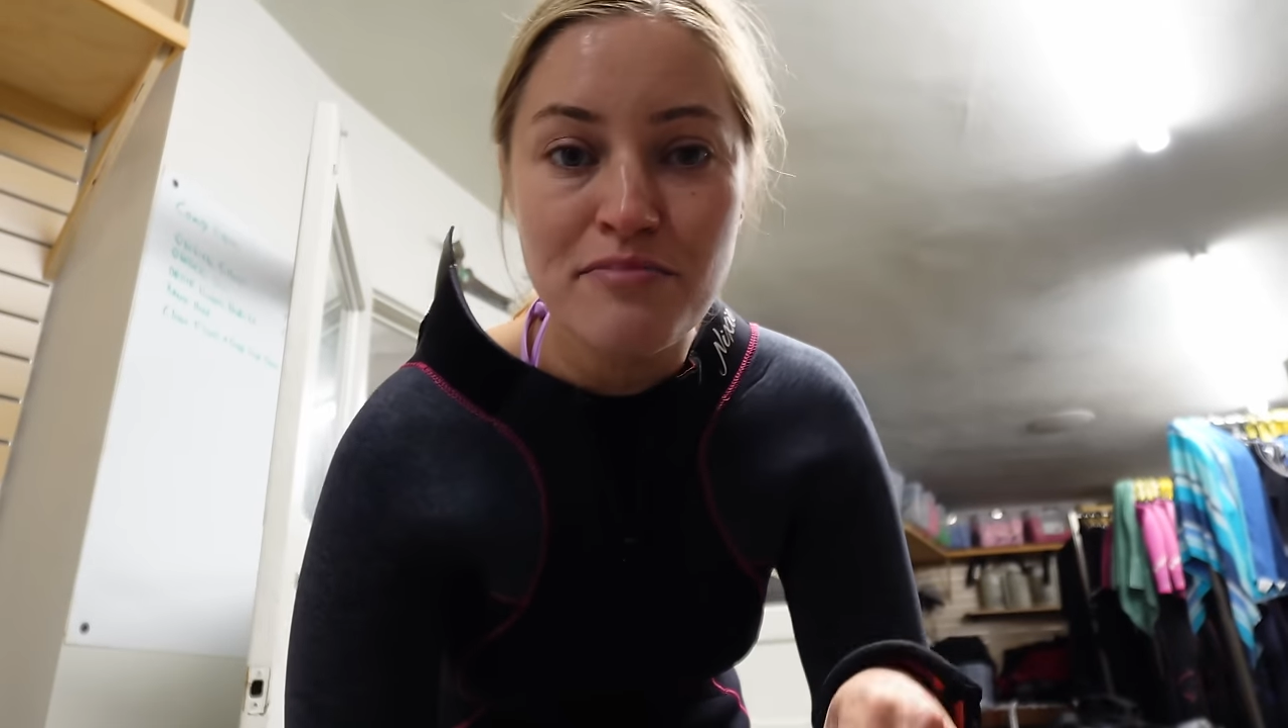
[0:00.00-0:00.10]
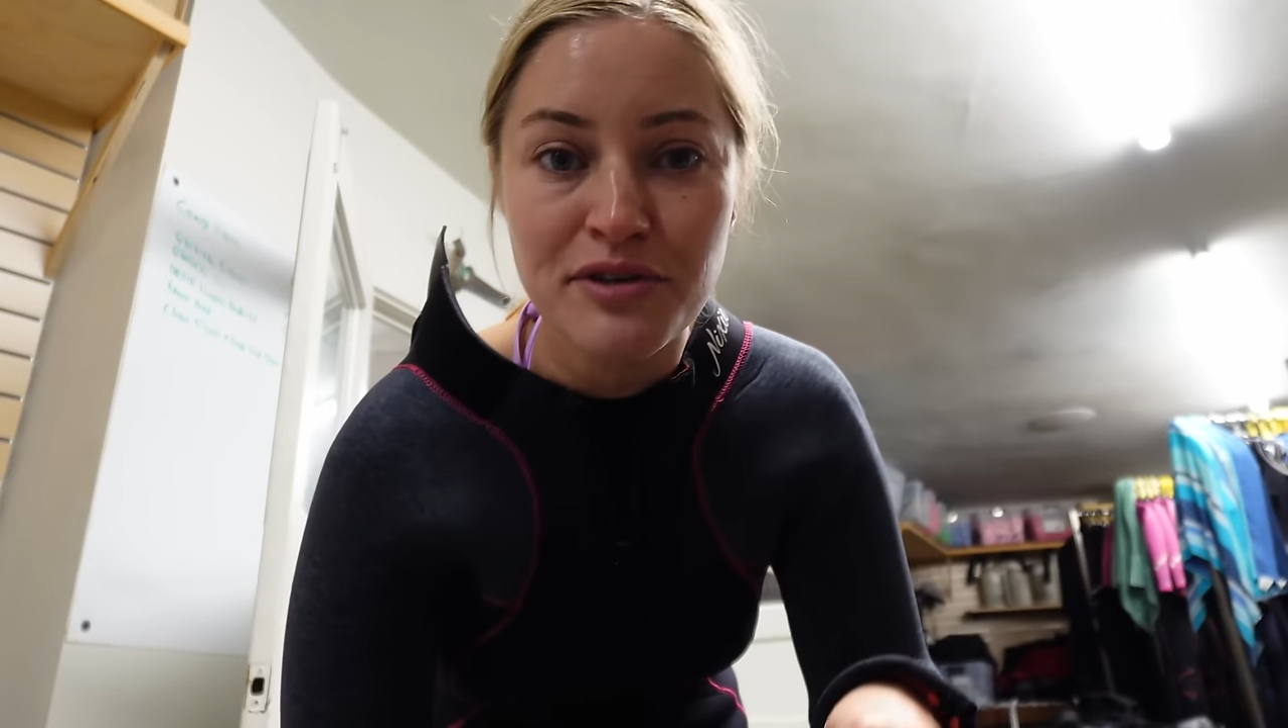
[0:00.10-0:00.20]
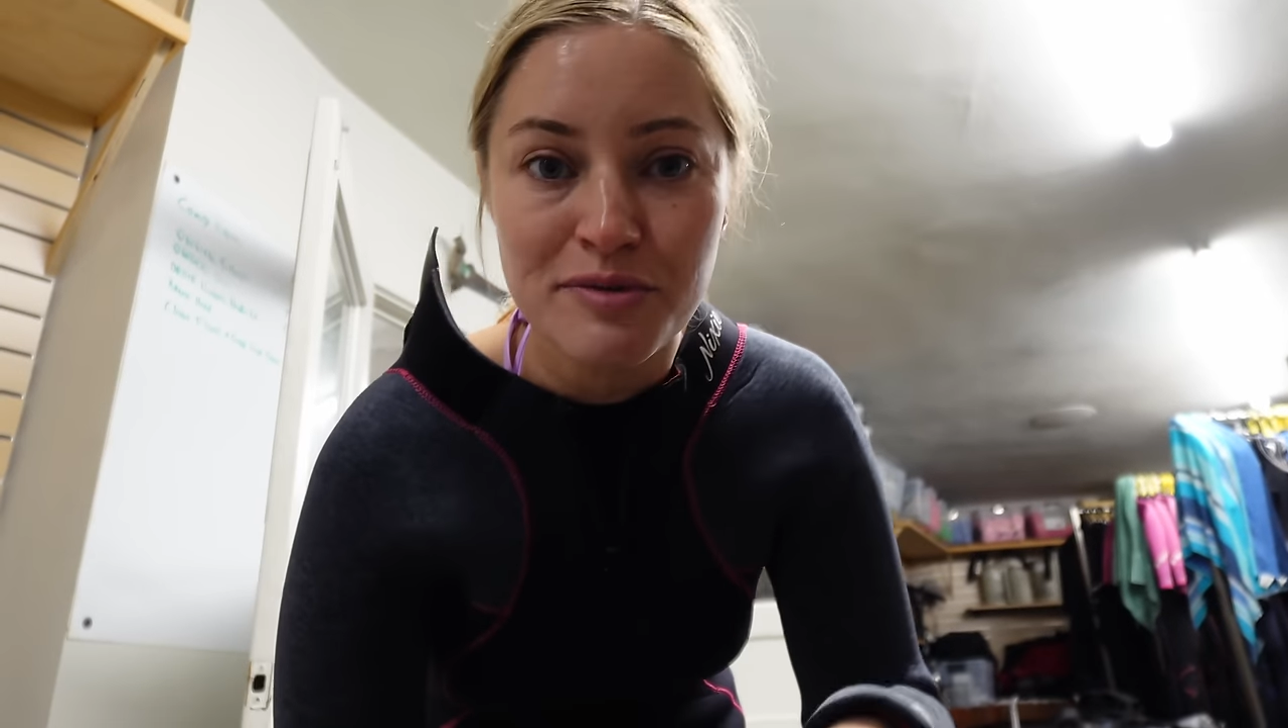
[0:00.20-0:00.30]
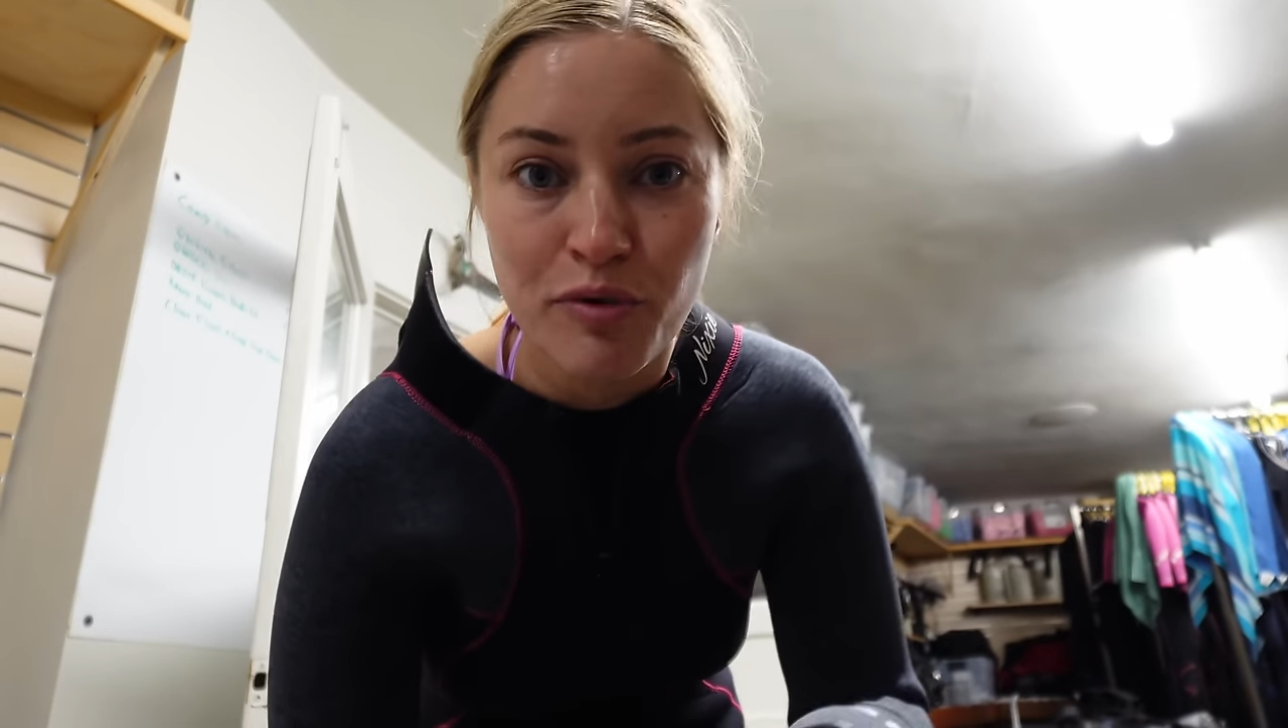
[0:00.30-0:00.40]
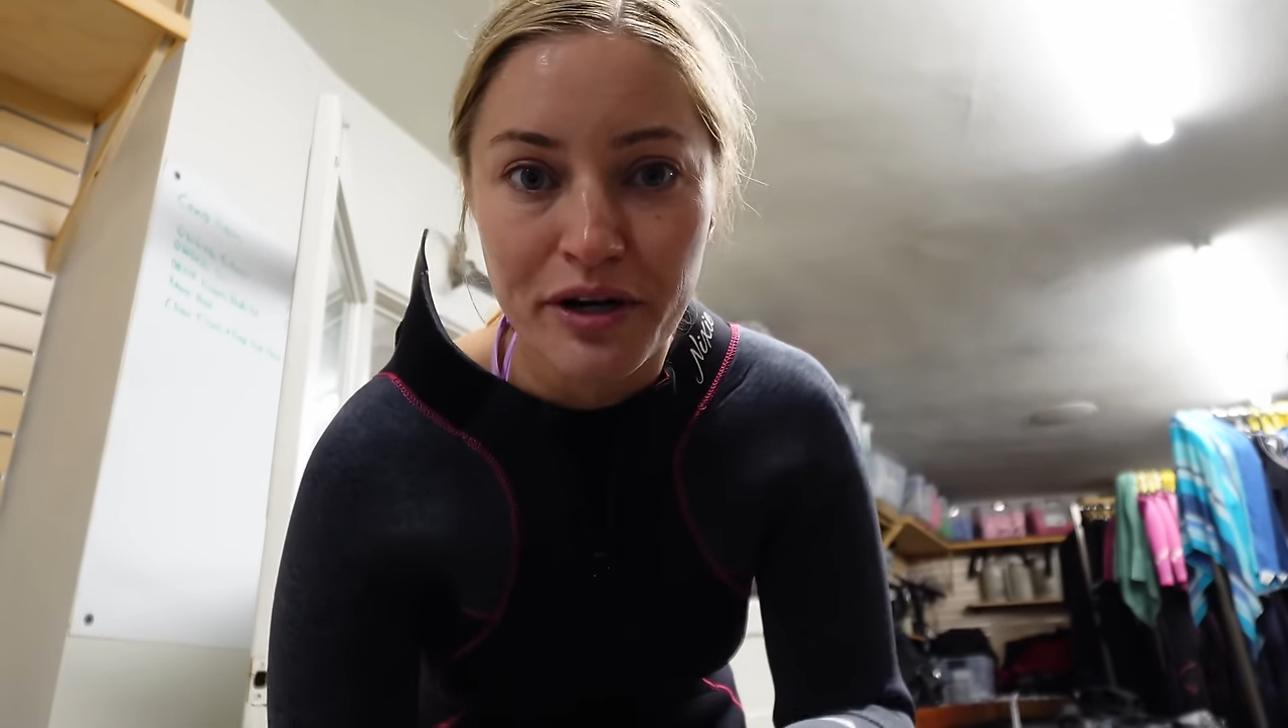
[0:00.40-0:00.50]

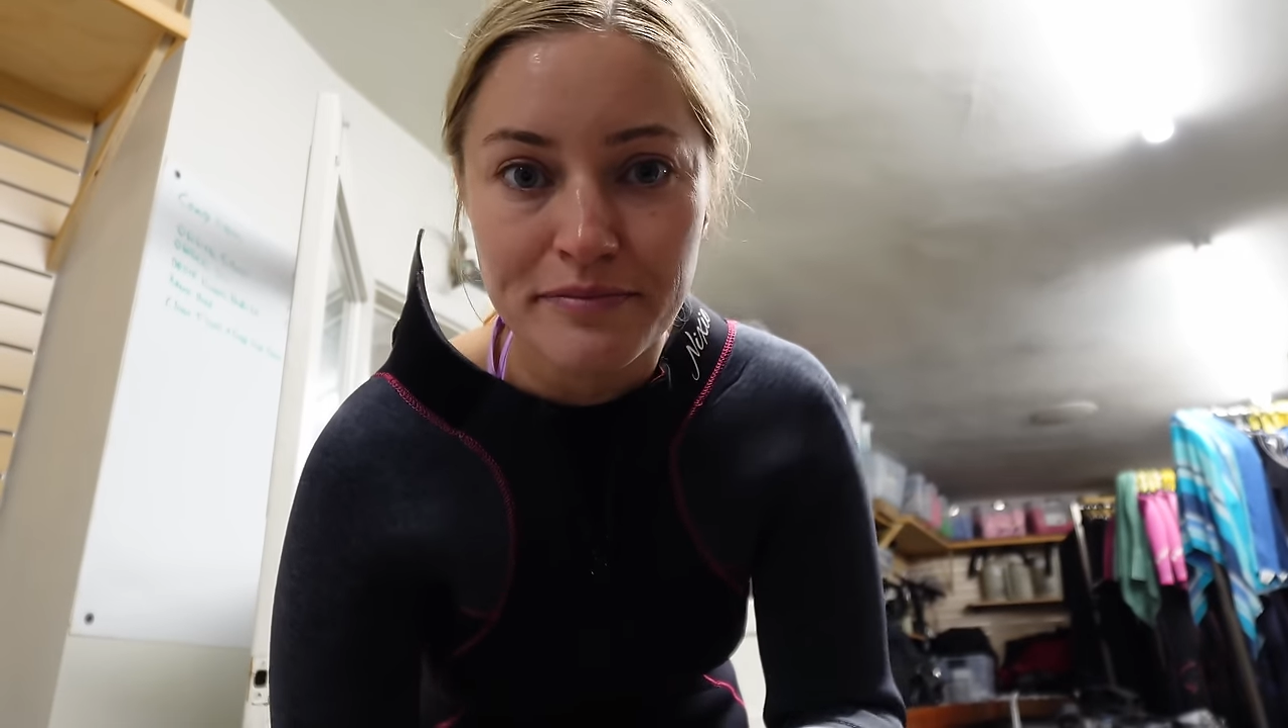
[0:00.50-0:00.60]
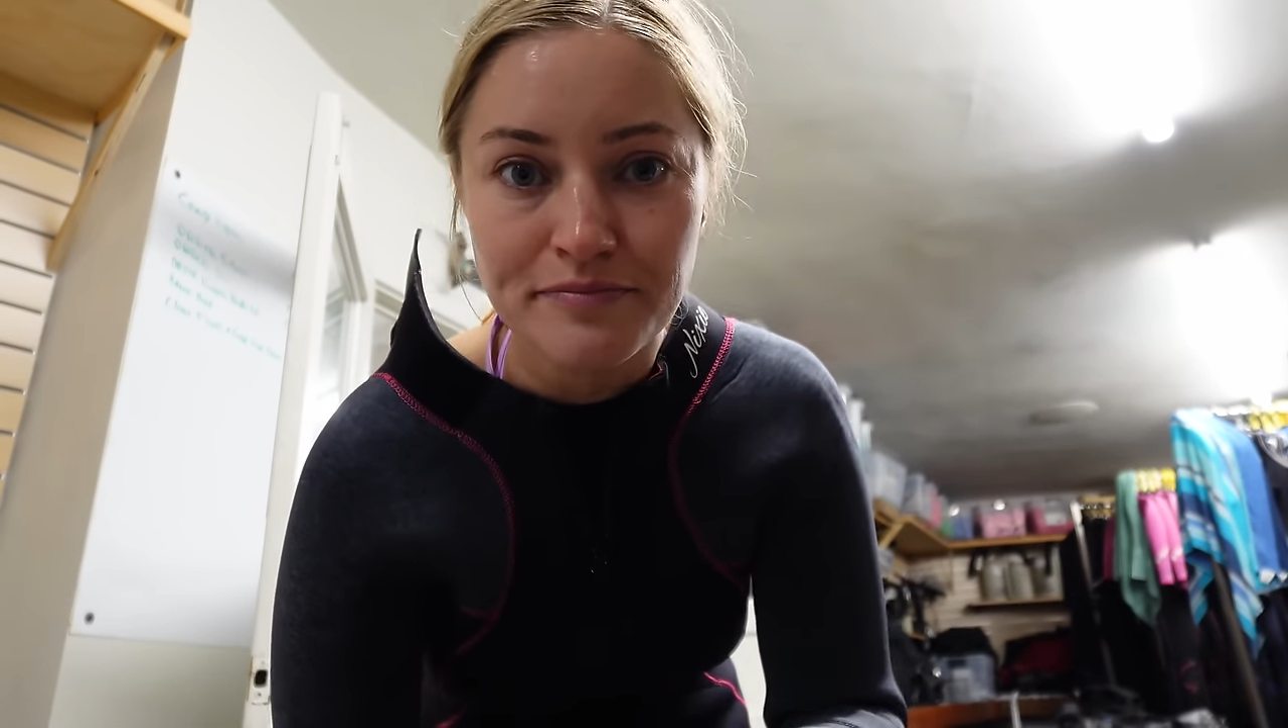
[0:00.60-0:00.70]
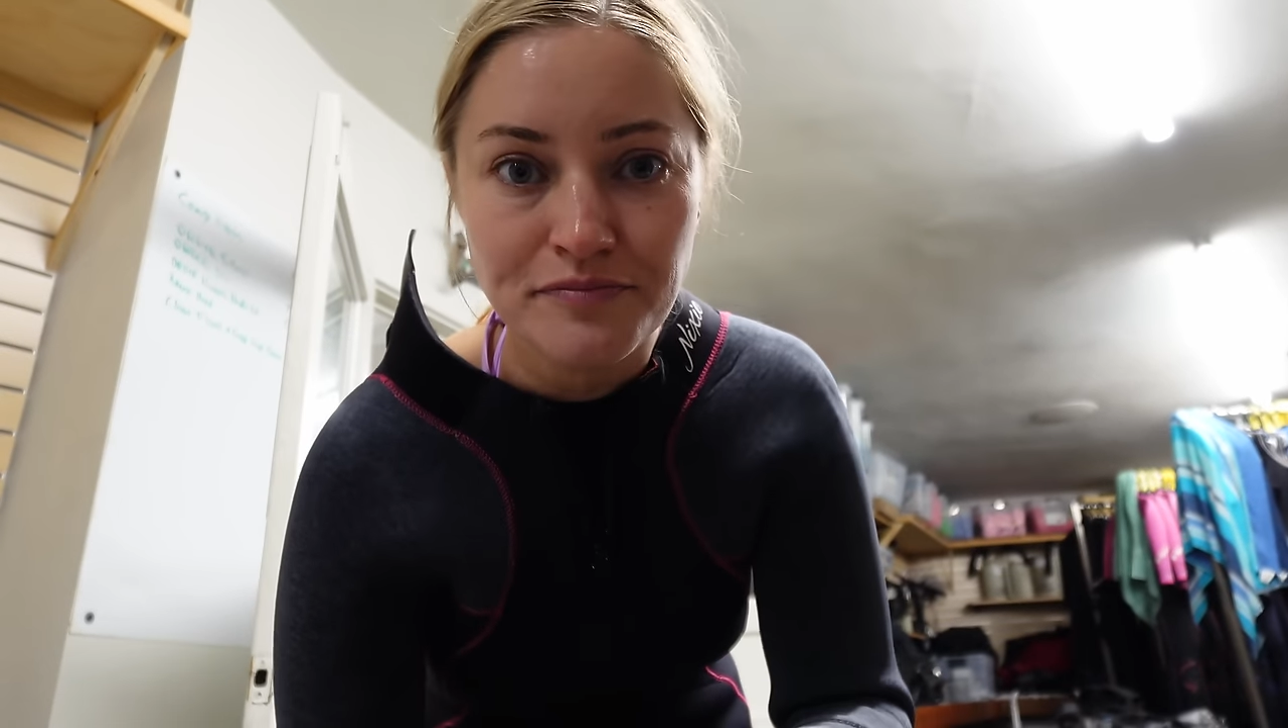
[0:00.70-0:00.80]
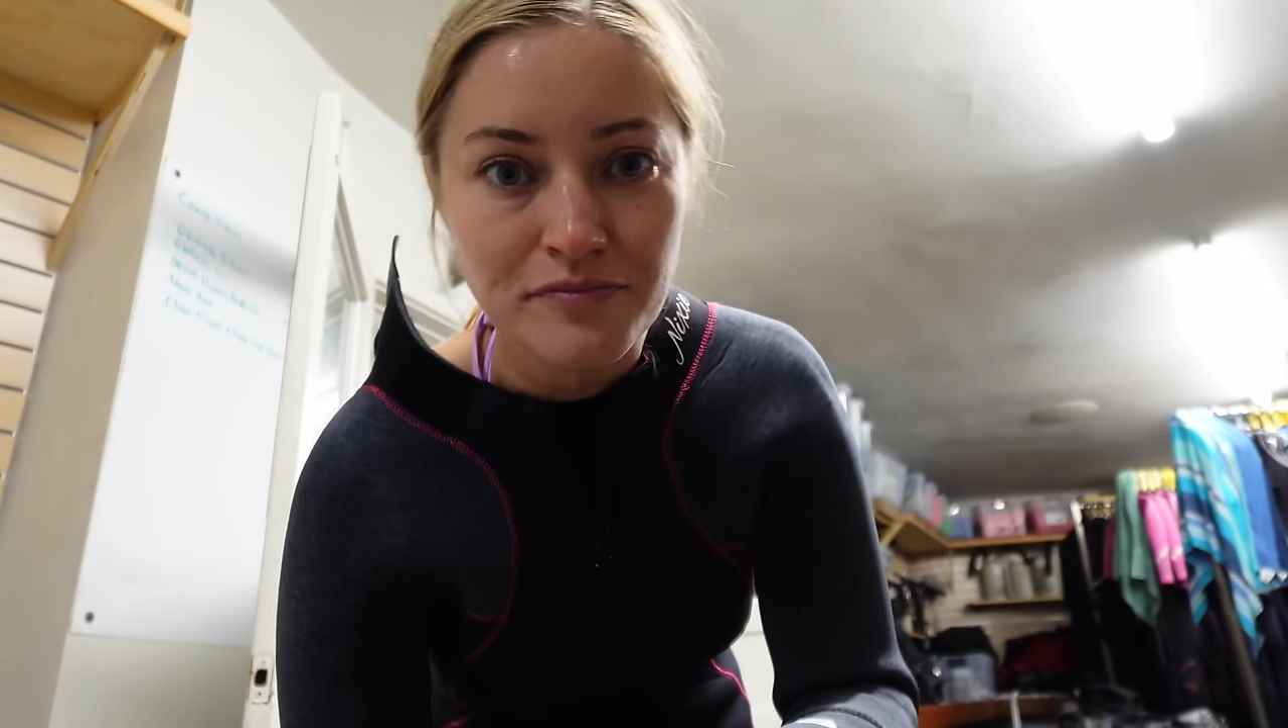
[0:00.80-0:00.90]
this morning, morning.